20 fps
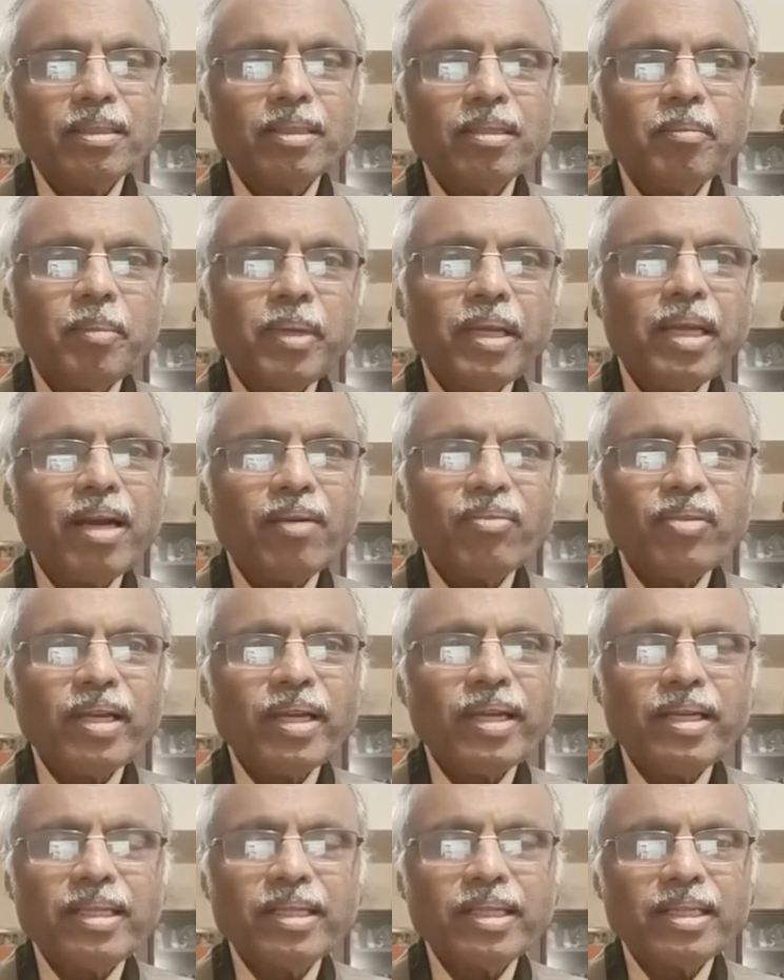Bill of
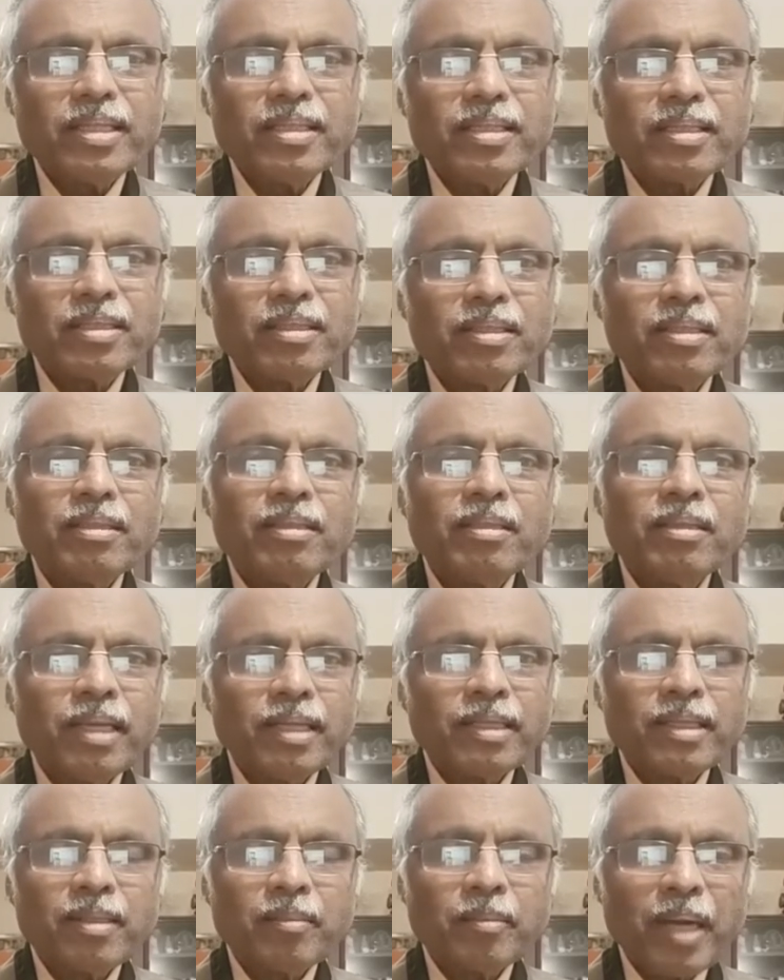lading is
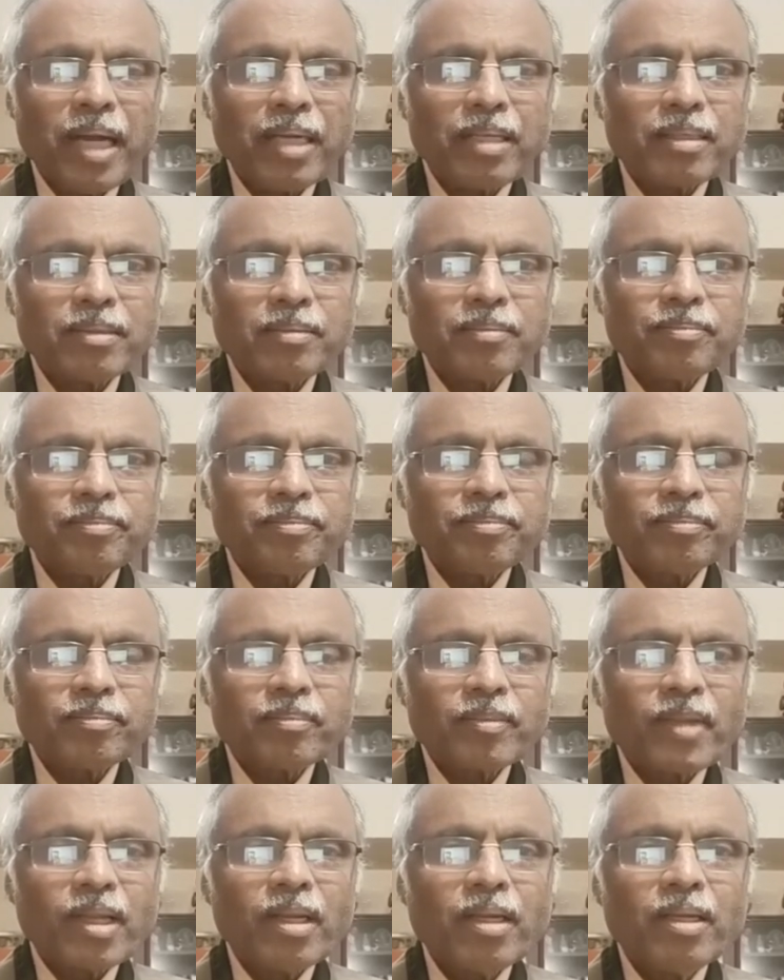nothing but
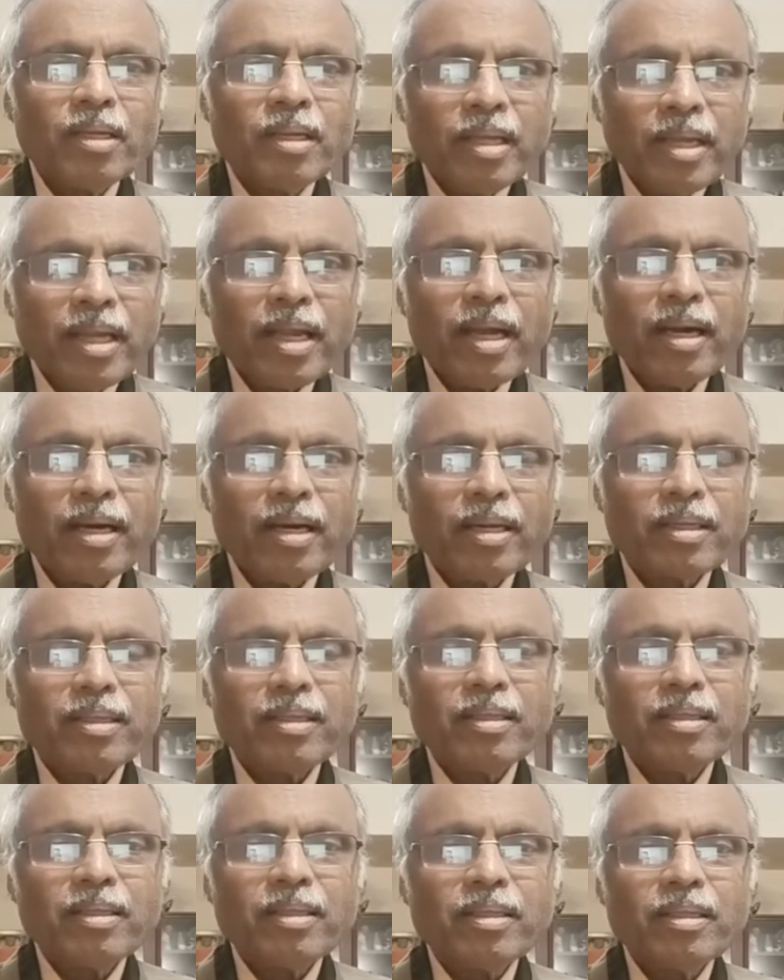here
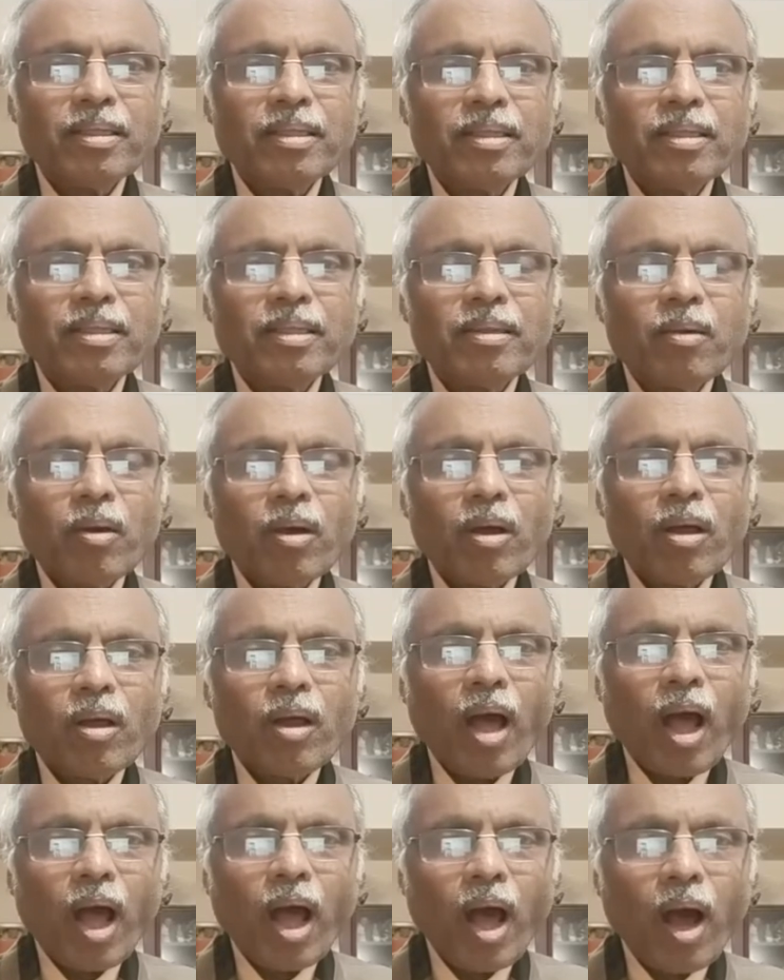
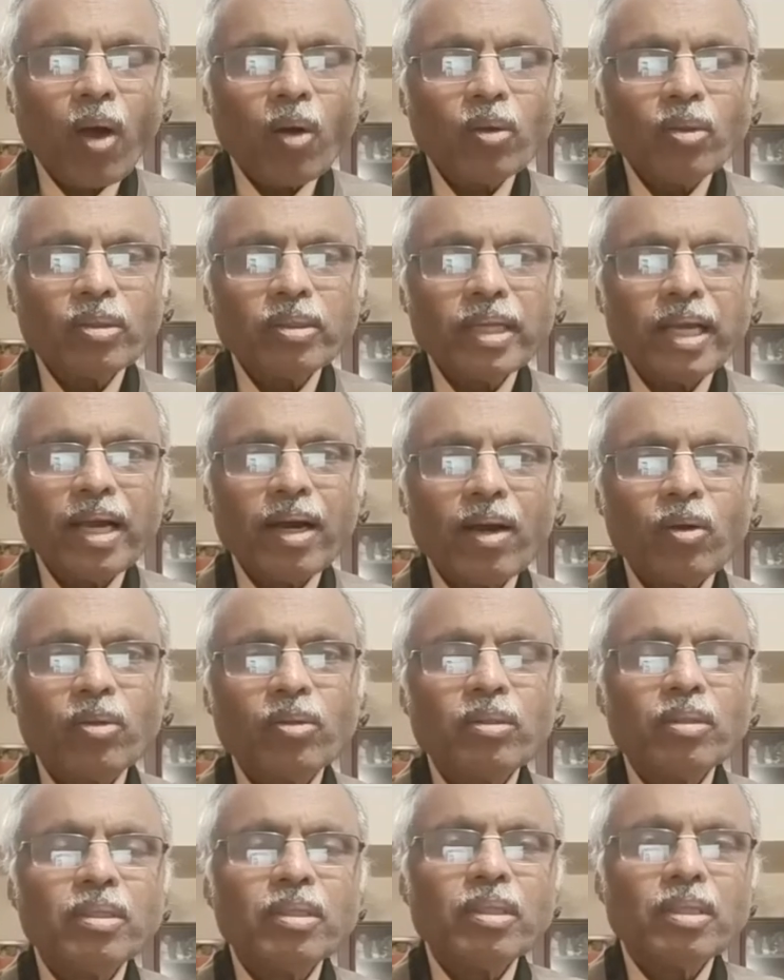how they have
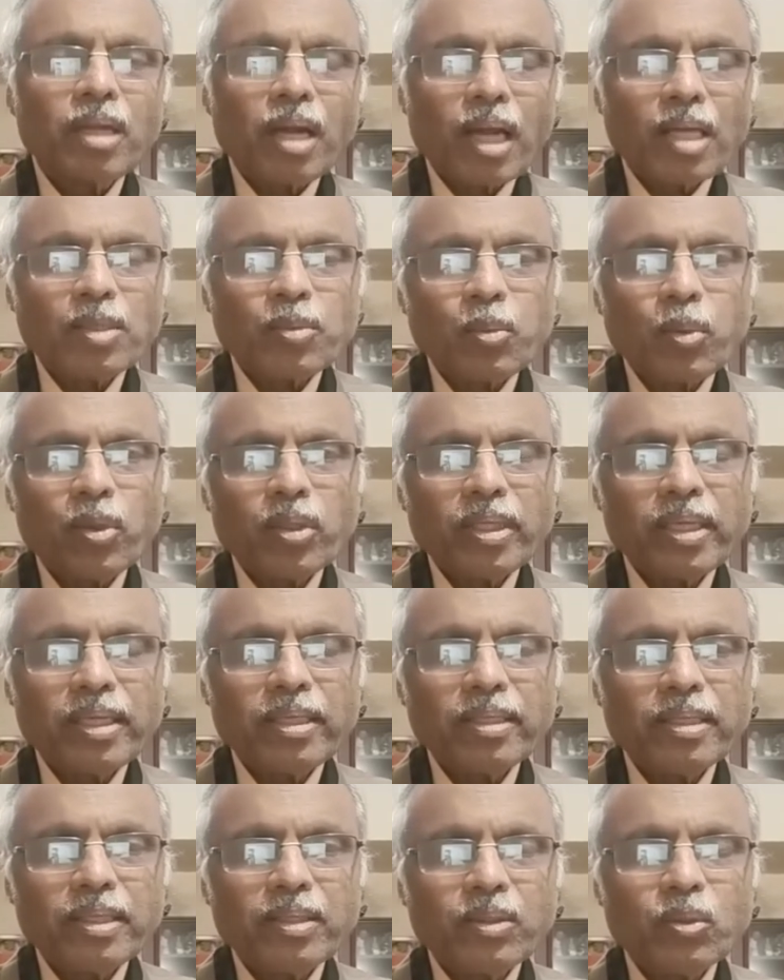transported
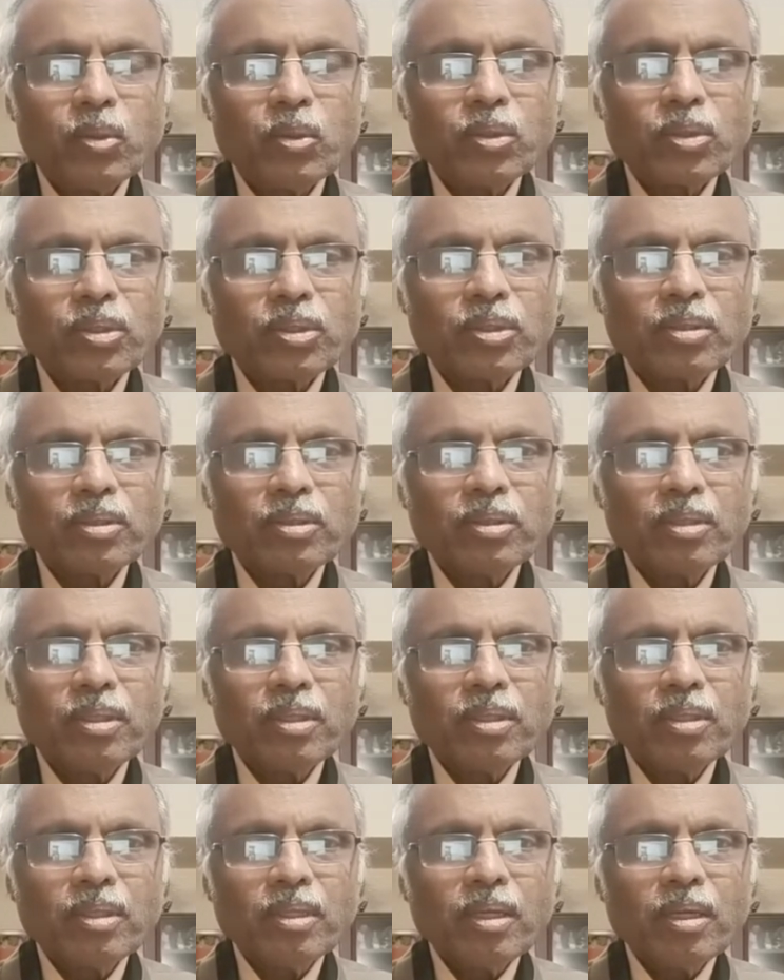the goods
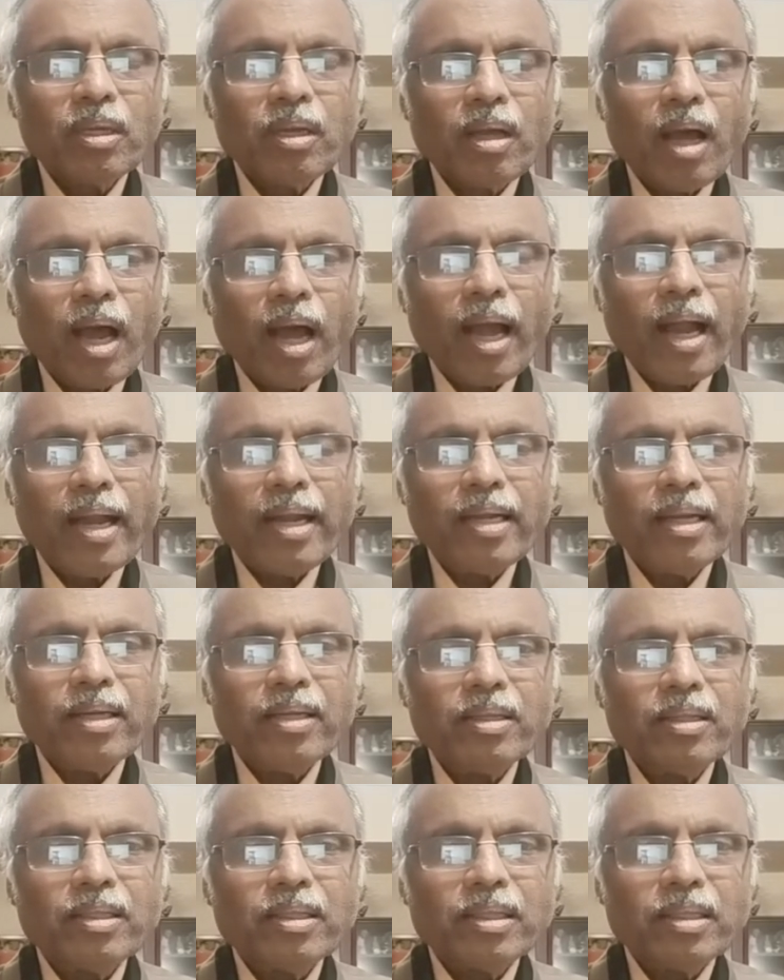and
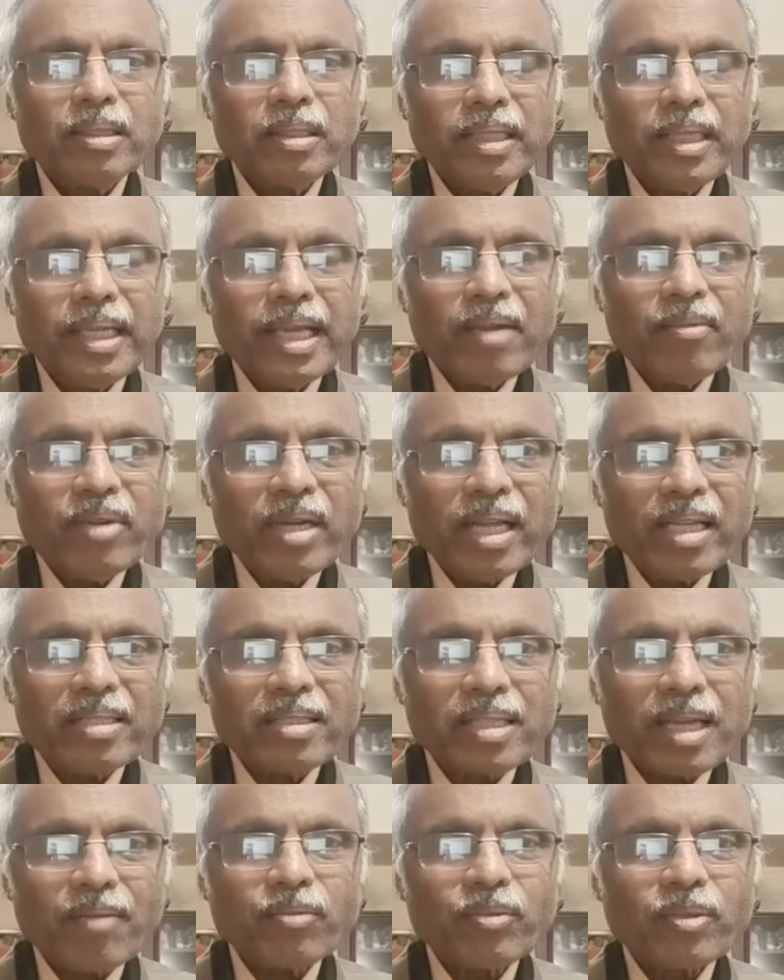the evidence
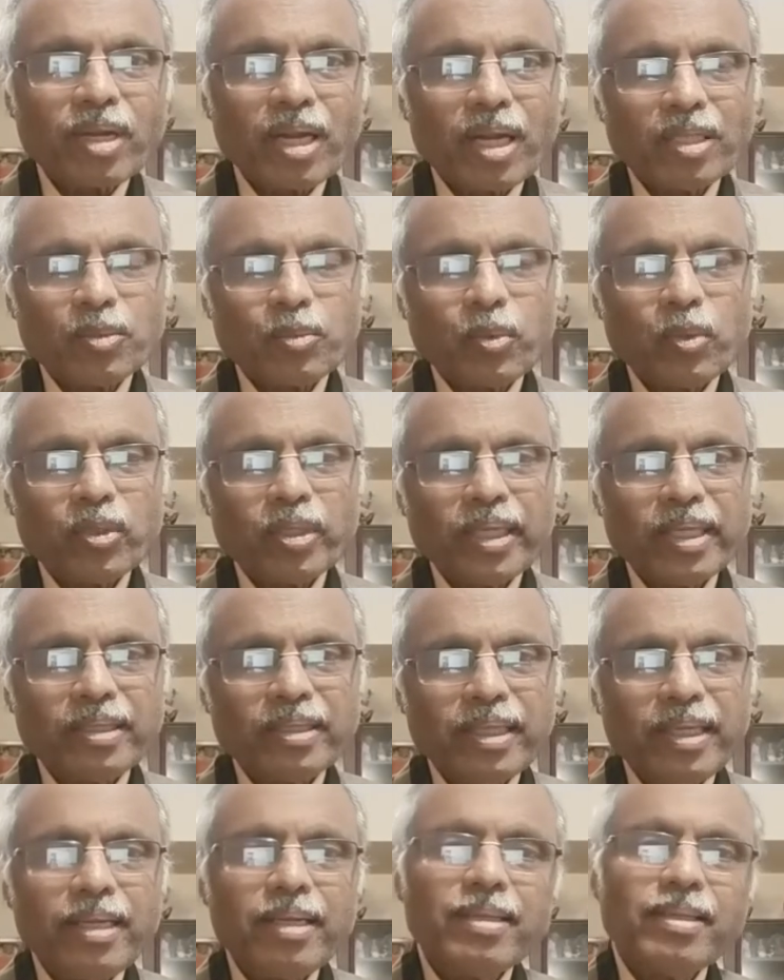of transporting
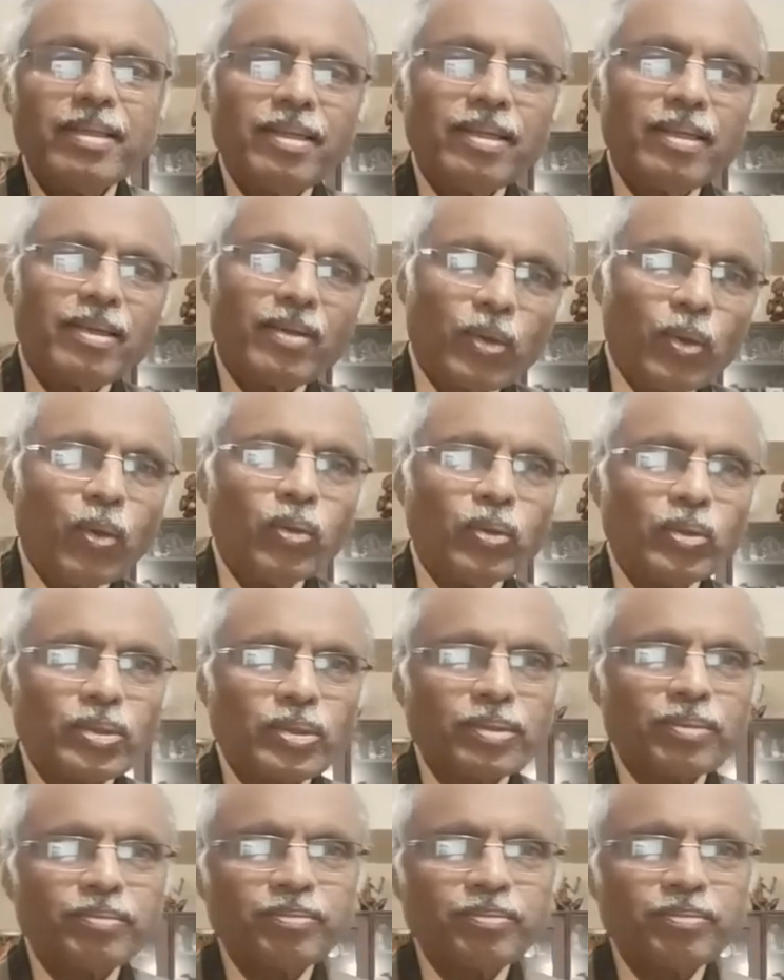the goods